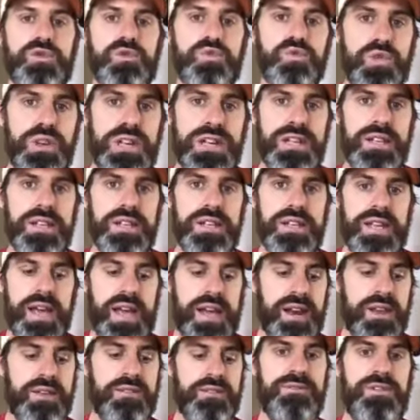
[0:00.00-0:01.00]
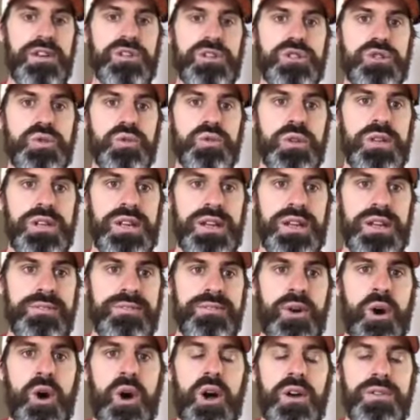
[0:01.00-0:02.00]
really getting viscerally
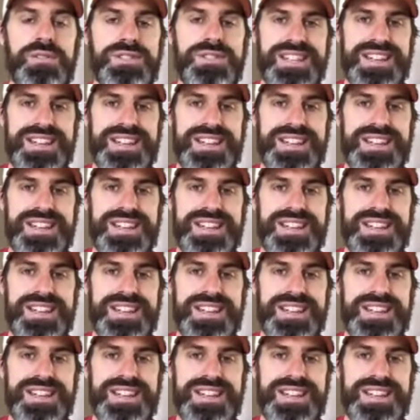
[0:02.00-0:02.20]
involved